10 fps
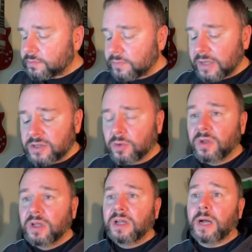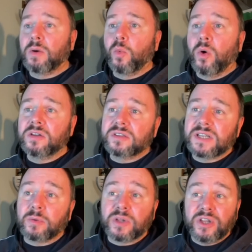So our 1s,
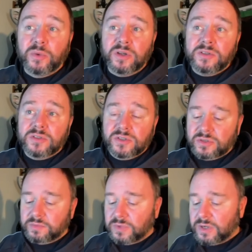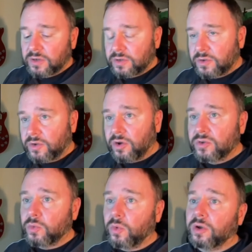our units, 0,
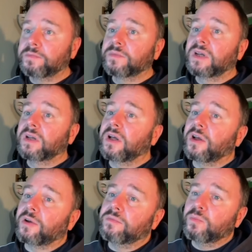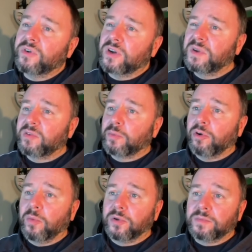1. We've got a bit of a
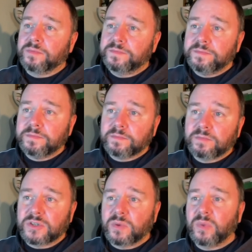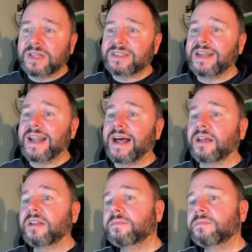problem because when we get to 9,